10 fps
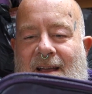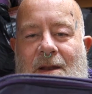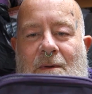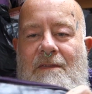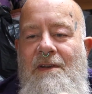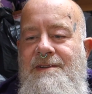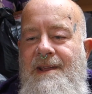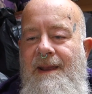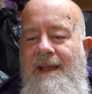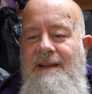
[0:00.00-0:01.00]
Anyway, I've
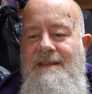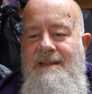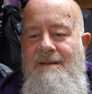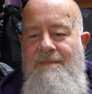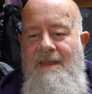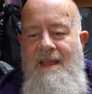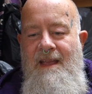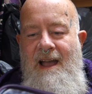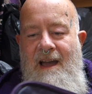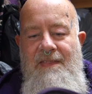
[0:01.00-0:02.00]
undone it,
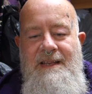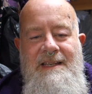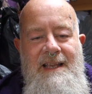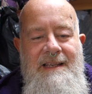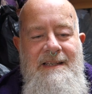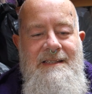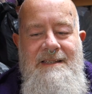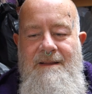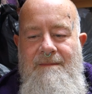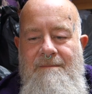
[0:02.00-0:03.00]
and this
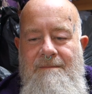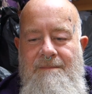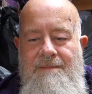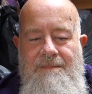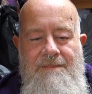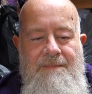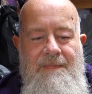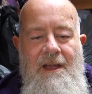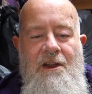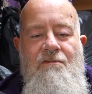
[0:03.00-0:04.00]
is
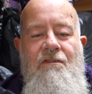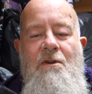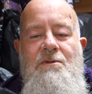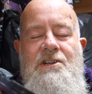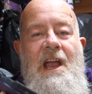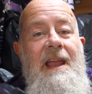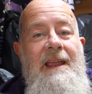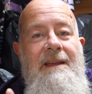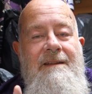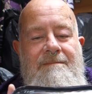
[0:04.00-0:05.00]
a
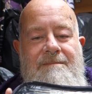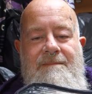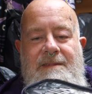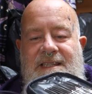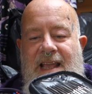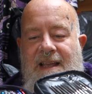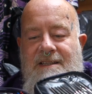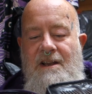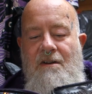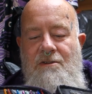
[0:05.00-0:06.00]
crochet
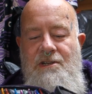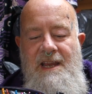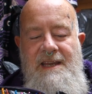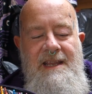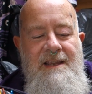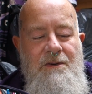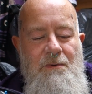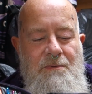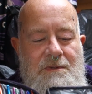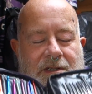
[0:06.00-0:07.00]
set, crochet
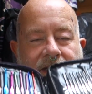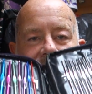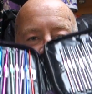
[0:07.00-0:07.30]
needles.